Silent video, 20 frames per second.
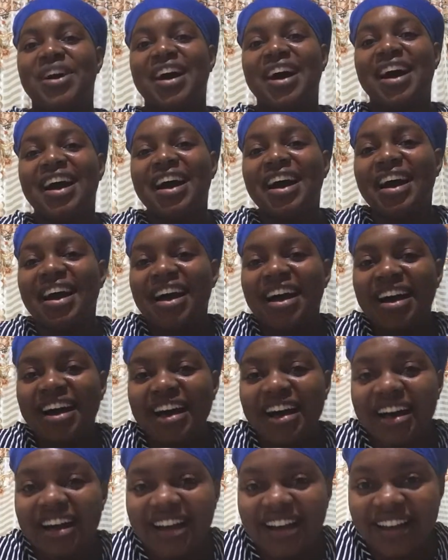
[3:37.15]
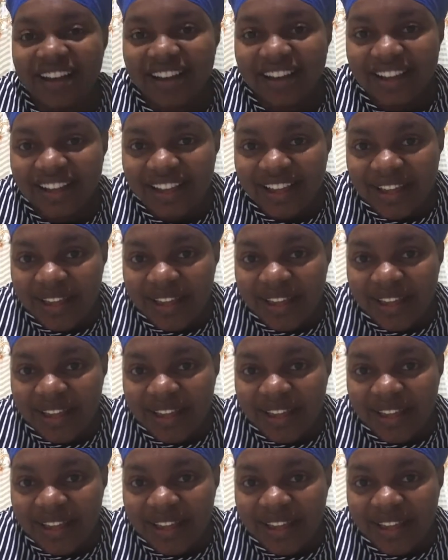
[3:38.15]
Hi,